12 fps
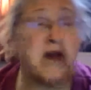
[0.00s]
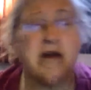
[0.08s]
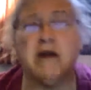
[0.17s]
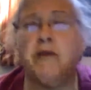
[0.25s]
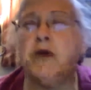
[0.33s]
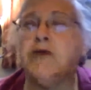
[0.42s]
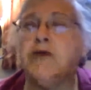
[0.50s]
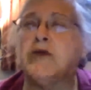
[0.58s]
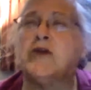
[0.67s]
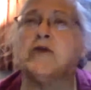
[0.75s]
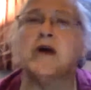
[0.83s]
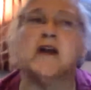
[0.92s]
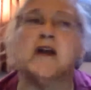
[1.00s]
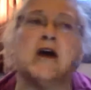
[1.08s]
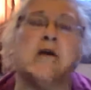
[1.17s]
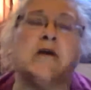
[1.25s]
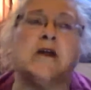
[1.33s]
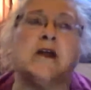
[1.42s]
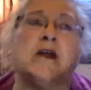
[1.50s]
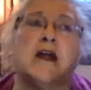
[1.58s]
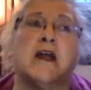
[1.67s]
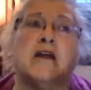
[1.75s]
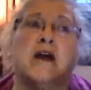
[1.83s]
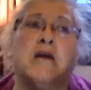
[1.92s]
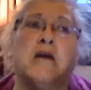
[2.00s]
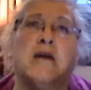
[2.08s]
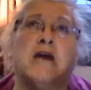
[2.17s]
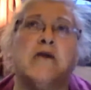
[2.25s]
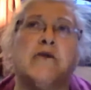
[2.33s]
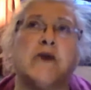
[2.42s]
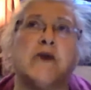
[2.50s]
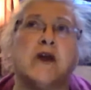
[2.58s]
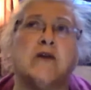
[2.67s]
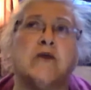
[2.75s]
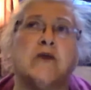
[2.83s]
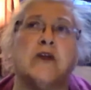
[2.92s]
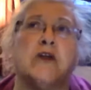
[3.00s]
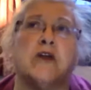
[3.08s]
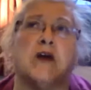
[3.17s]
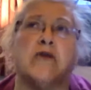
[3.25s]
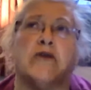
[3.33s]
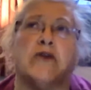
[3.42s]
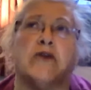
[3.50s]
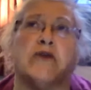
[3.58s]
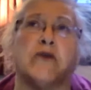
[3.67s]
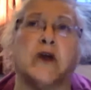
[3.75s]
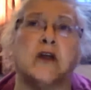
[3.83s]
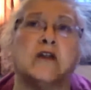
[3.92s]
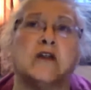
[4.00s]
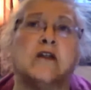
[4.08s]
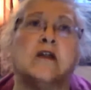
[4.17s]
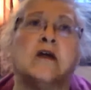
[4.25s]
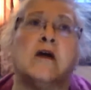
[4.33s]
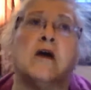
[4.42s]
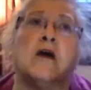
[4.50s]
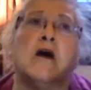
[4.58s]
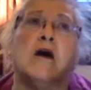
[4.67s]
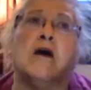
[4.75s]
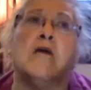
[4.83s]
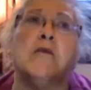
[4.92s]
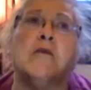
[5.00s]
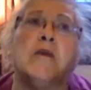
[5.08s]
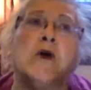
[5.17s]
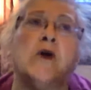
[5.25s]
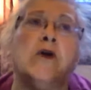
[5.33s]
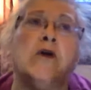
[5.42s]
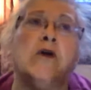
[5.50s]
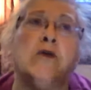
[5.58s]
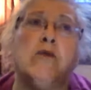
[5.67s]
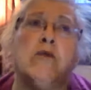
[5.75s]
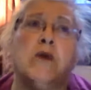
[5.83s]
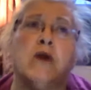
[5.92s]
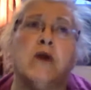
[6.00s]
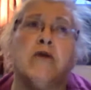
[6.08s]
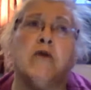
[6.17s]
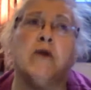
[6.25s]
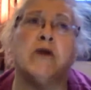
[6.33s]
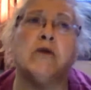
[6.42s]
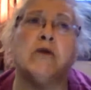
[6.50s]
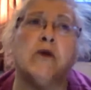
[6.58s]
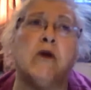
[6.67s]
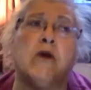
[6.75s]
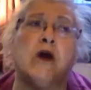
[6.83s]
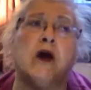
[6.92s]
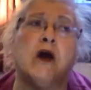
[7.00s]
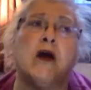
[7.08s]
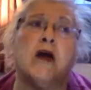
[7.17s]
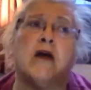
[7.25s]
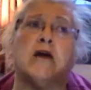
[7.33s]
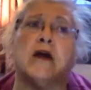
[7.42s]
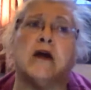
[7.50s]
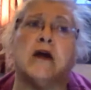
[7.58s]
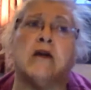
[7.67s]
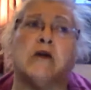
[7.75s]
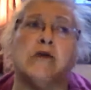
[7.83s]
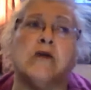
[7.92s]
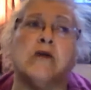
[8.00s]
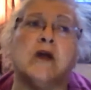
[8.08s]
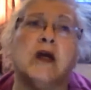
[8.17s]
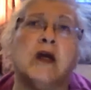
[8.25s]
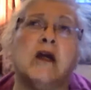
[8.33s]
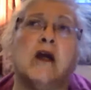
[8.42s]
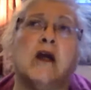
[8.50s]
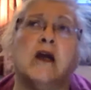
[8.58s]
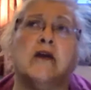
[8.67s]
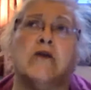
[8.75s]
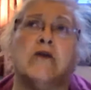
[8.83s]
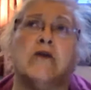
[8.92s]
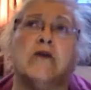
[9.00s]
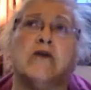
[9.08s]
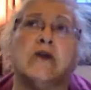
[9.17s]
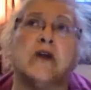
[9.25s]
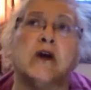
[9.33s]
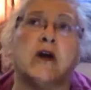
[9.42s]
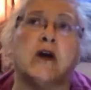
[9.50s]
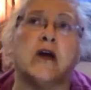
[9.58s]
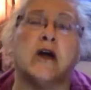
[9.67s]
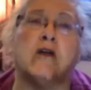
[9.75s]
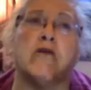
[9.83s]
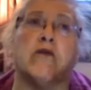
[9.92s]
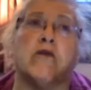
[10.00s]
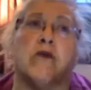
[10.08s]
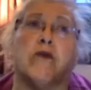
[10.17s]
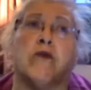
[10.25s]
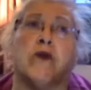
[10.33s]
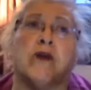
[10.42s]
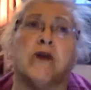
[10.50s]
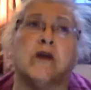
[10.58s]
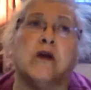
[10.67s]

that brings me to my topic today, not being afraid to reach out to your friends. You know, every once in a while I get lonely, and I do enjoy talking on the phone with